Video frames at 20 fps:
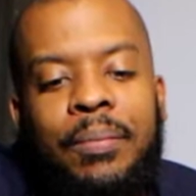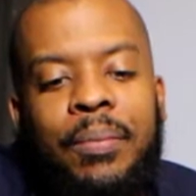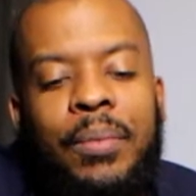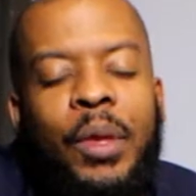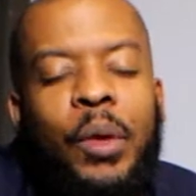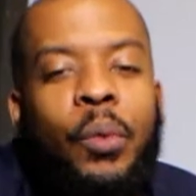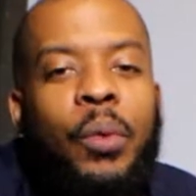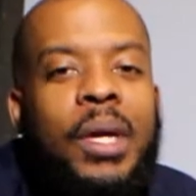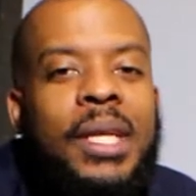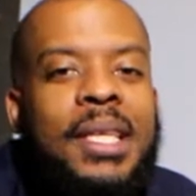
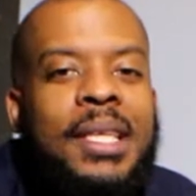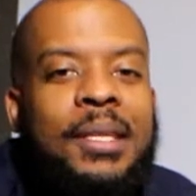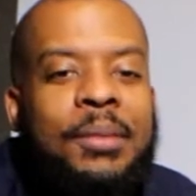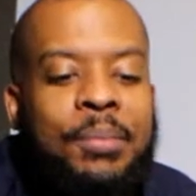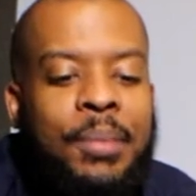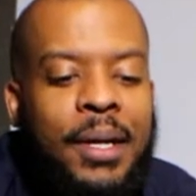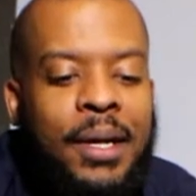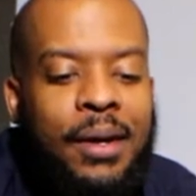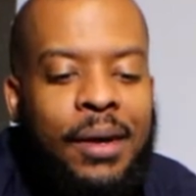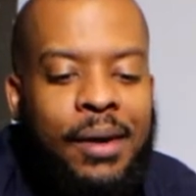The width is
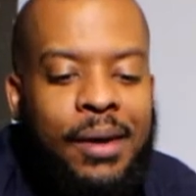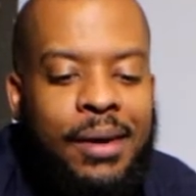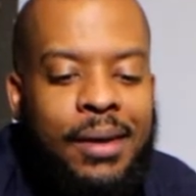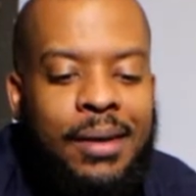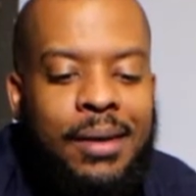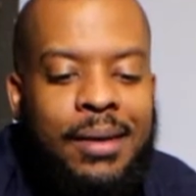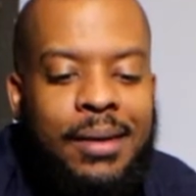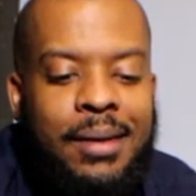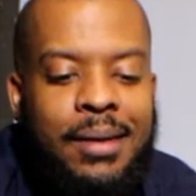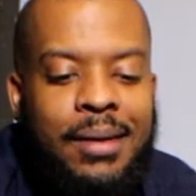better.
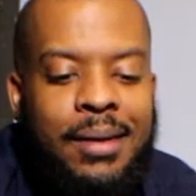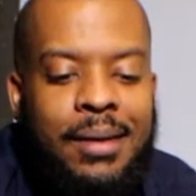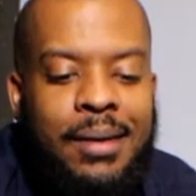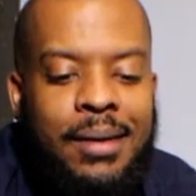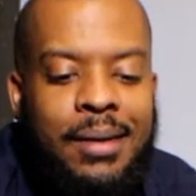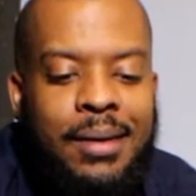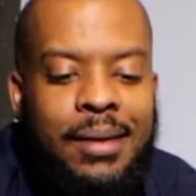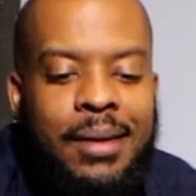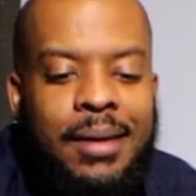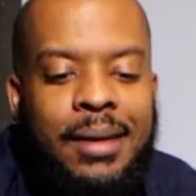
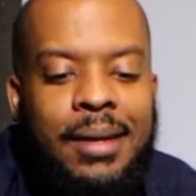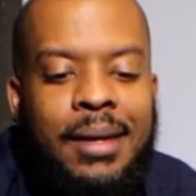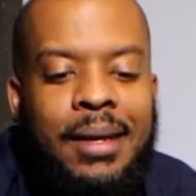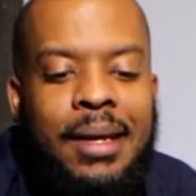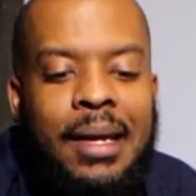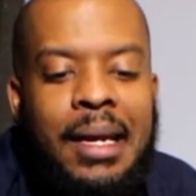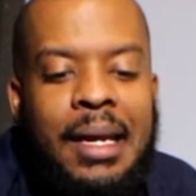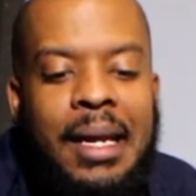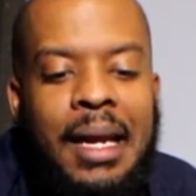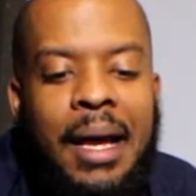
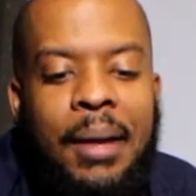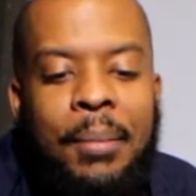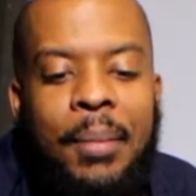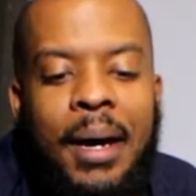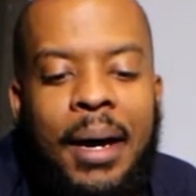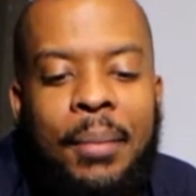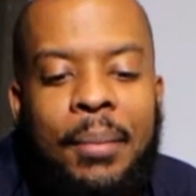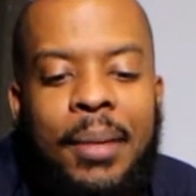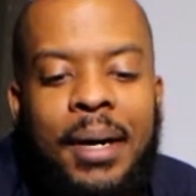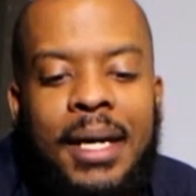Not
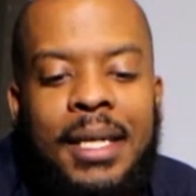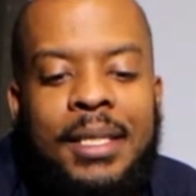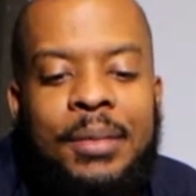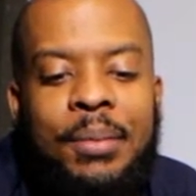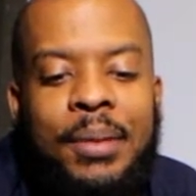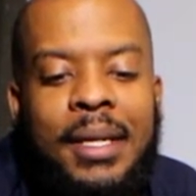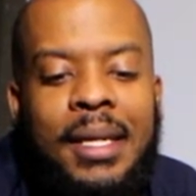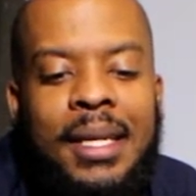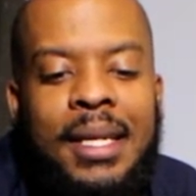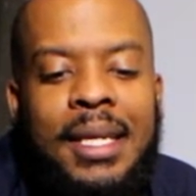by much,
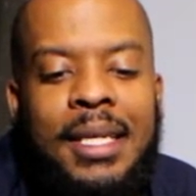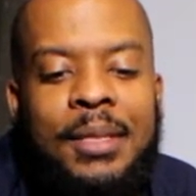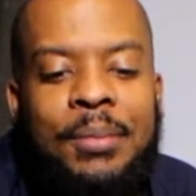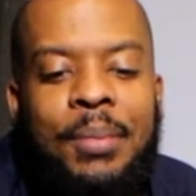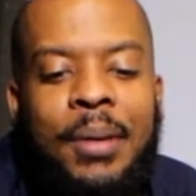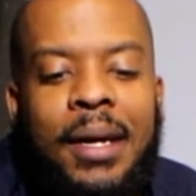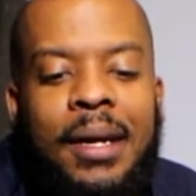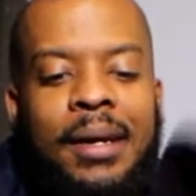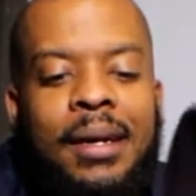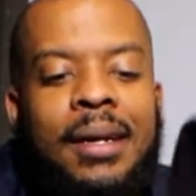but it is
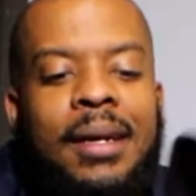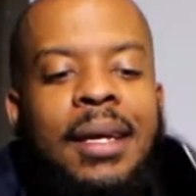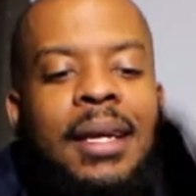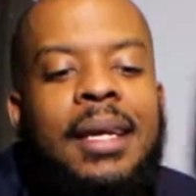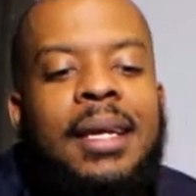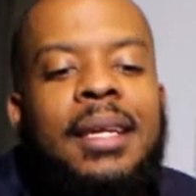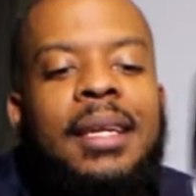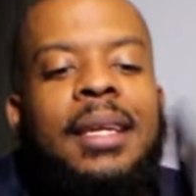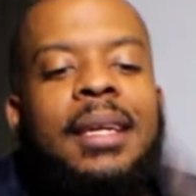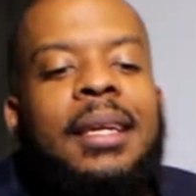better.
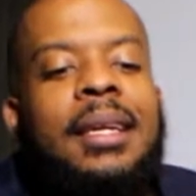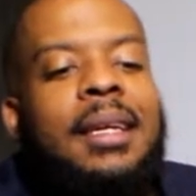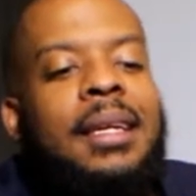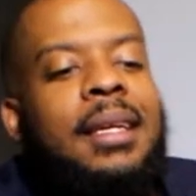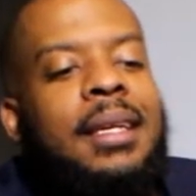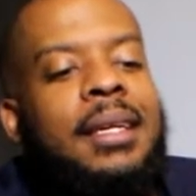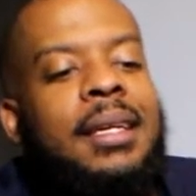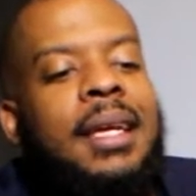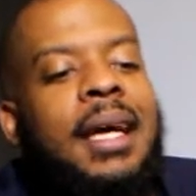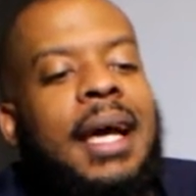The,
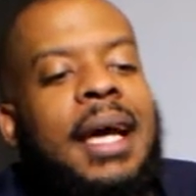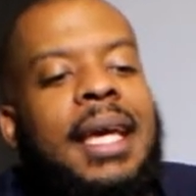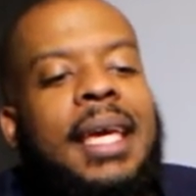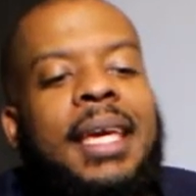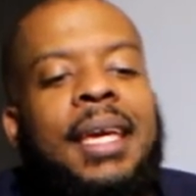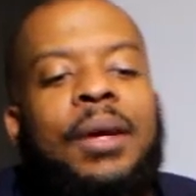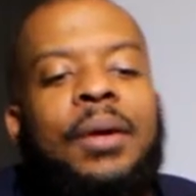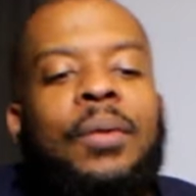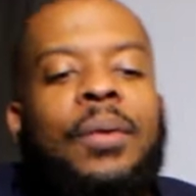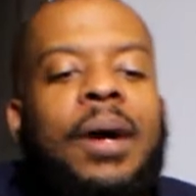the
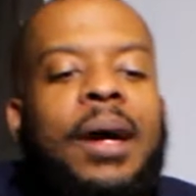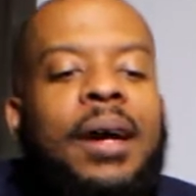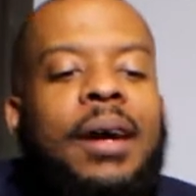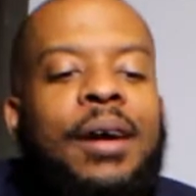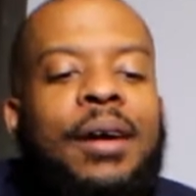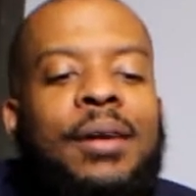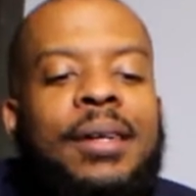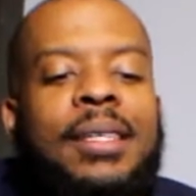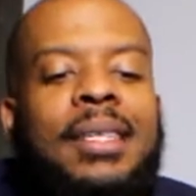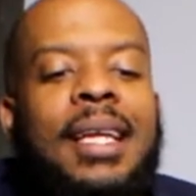IKEA one
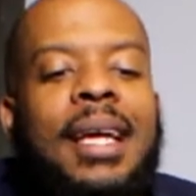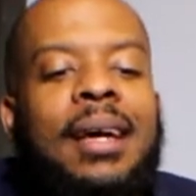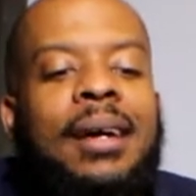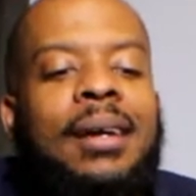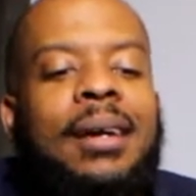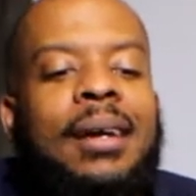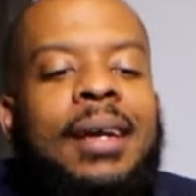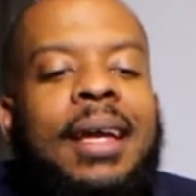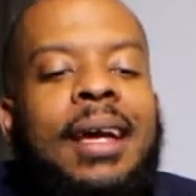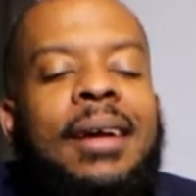curves
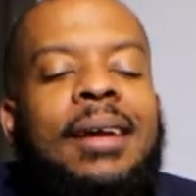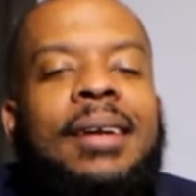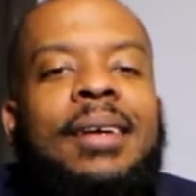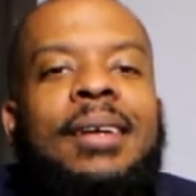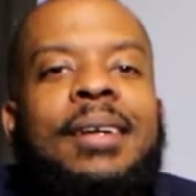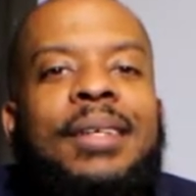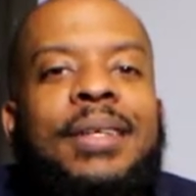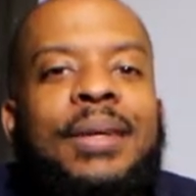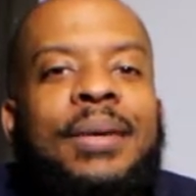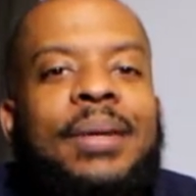down down
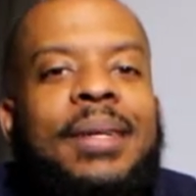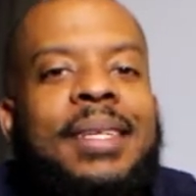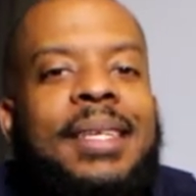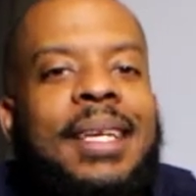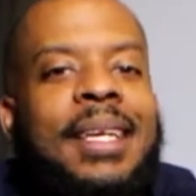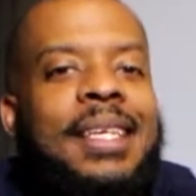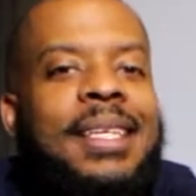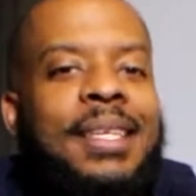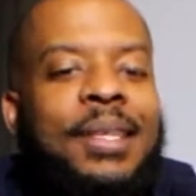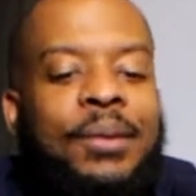here, so it's
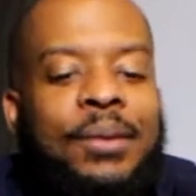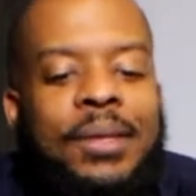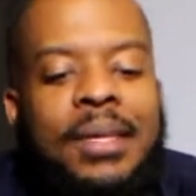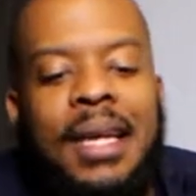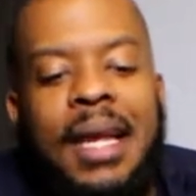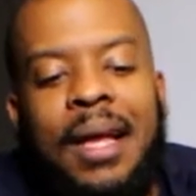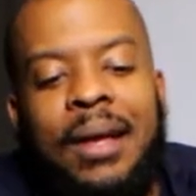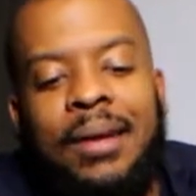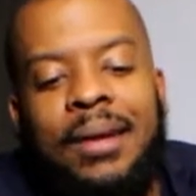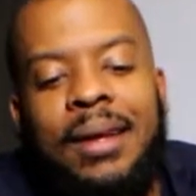it's losing
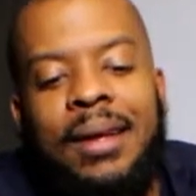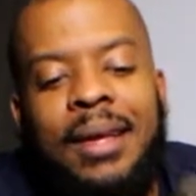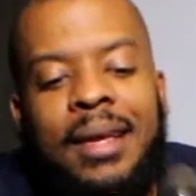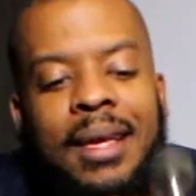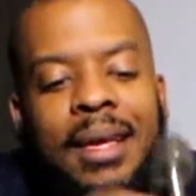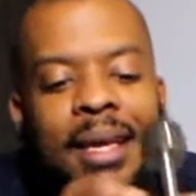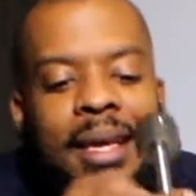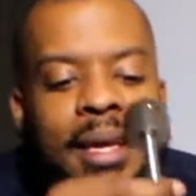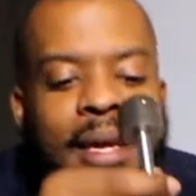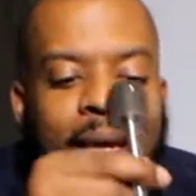out.
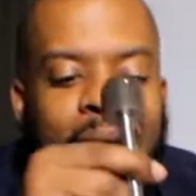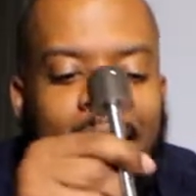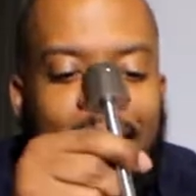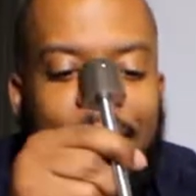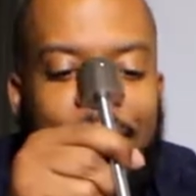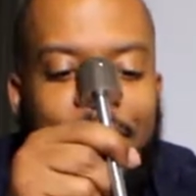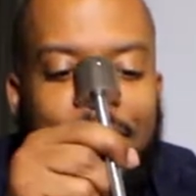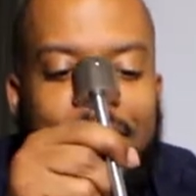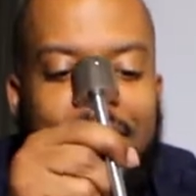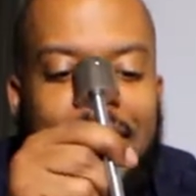It
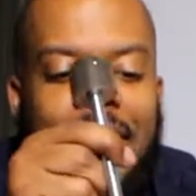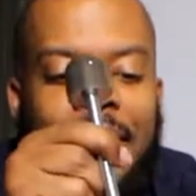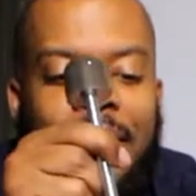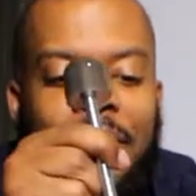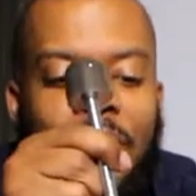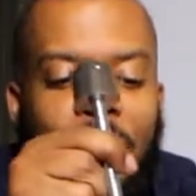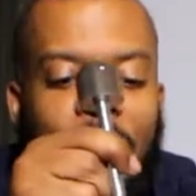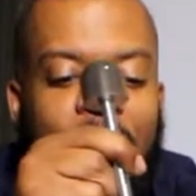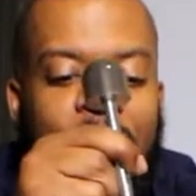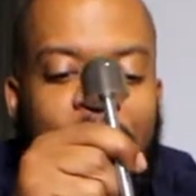loses out
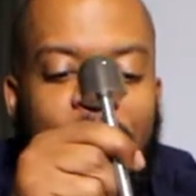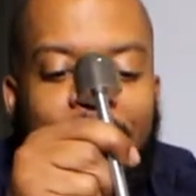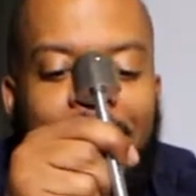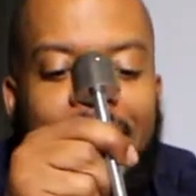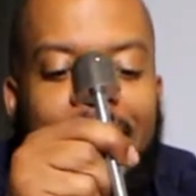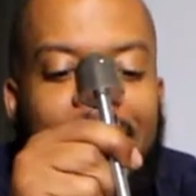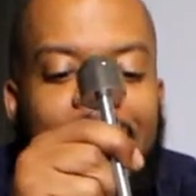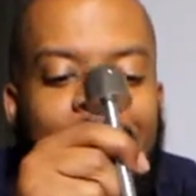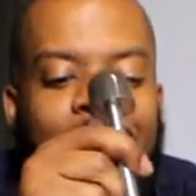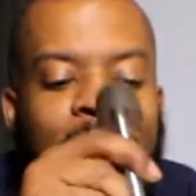in width right
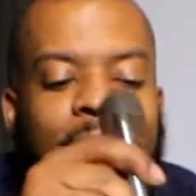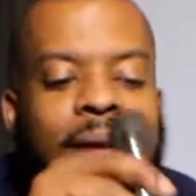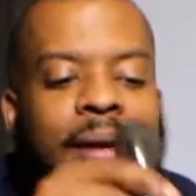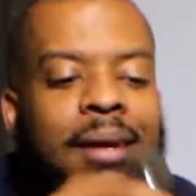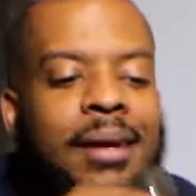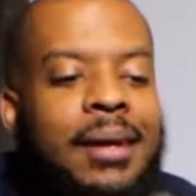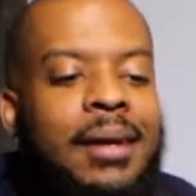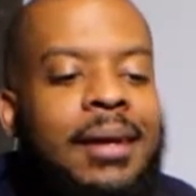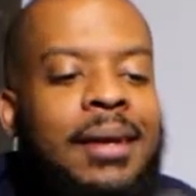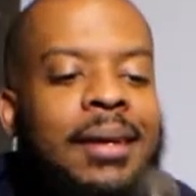here.
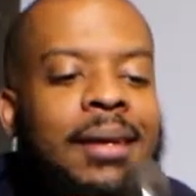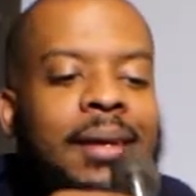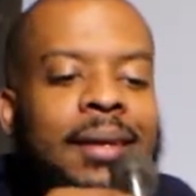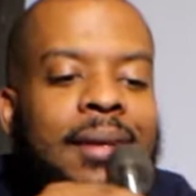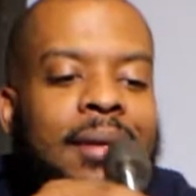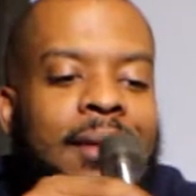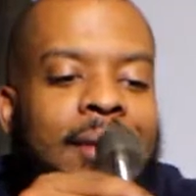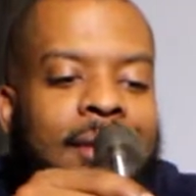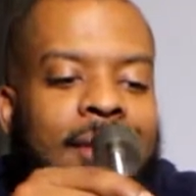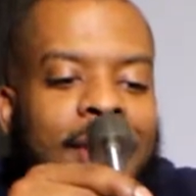
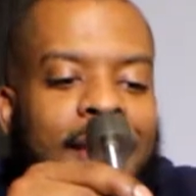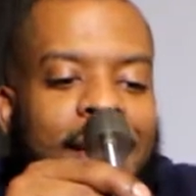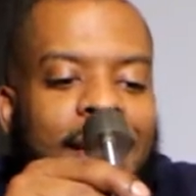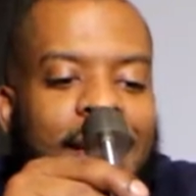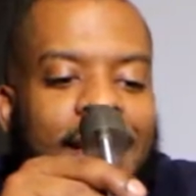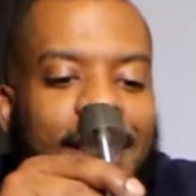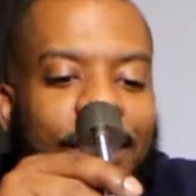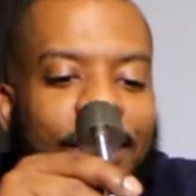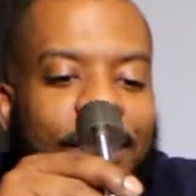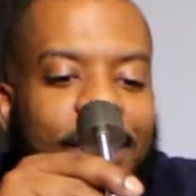See how
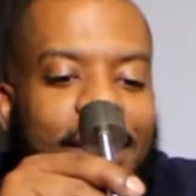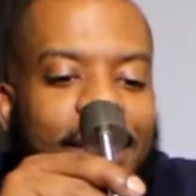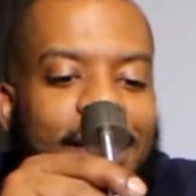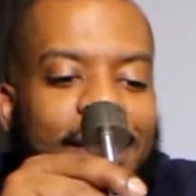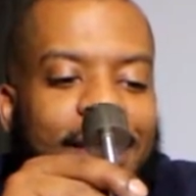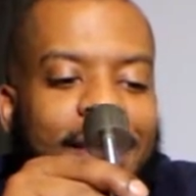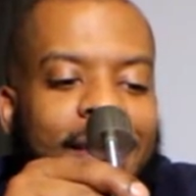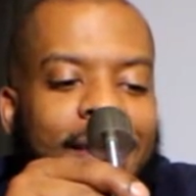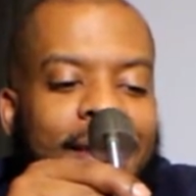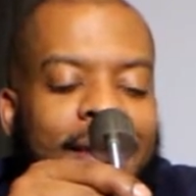that one is?